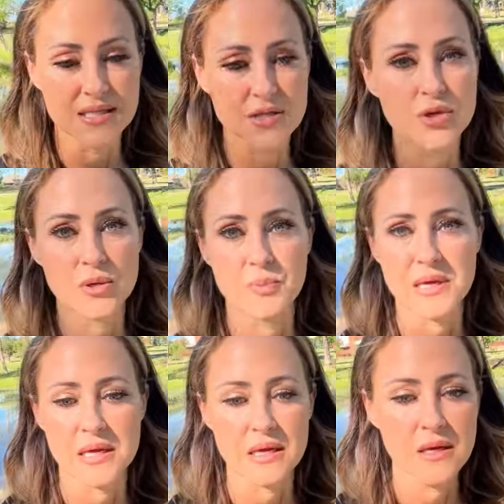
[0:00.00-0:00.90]
this could
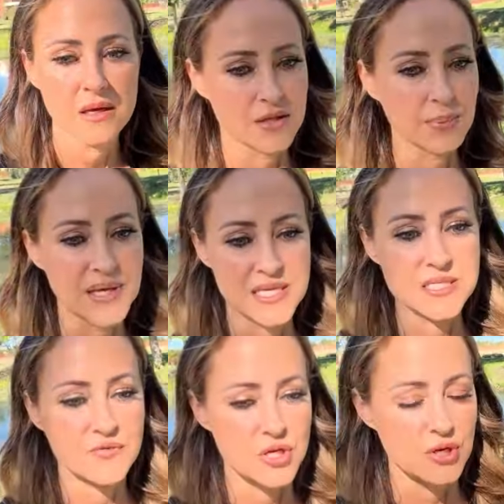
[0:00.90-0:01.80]
be the
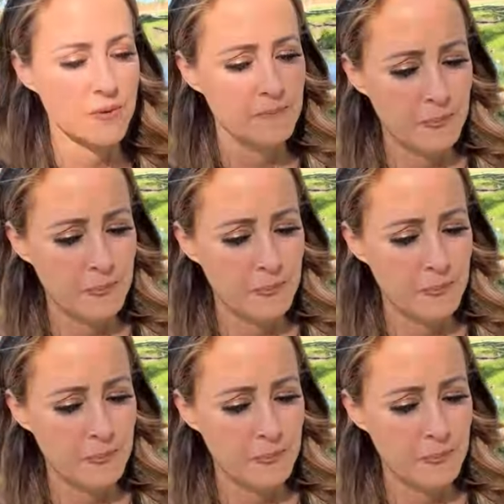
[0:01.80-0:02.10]
place for you.